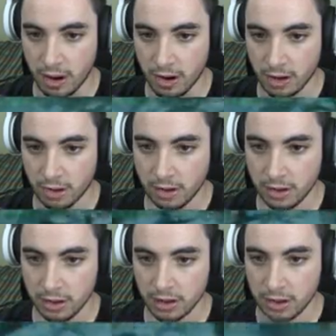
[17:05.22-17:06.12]
flong.
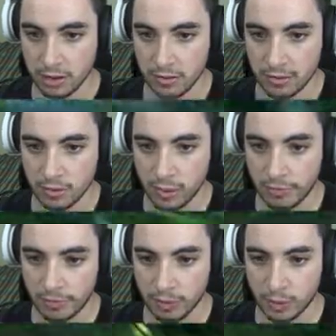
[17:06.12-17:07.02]

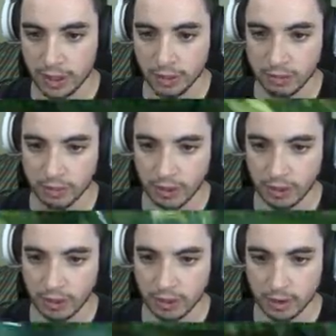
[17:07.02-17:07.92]
Right from the window over
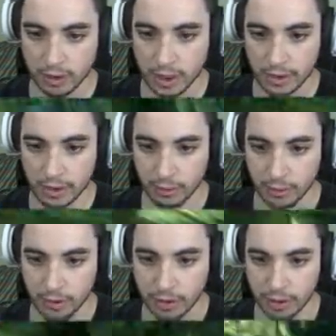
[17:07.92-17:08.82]
here. Yeah, that'll
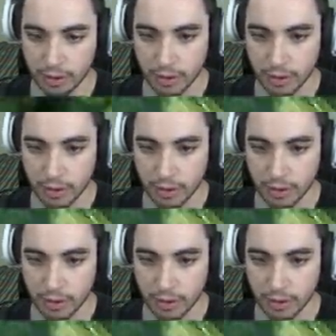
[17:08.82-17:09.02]
work.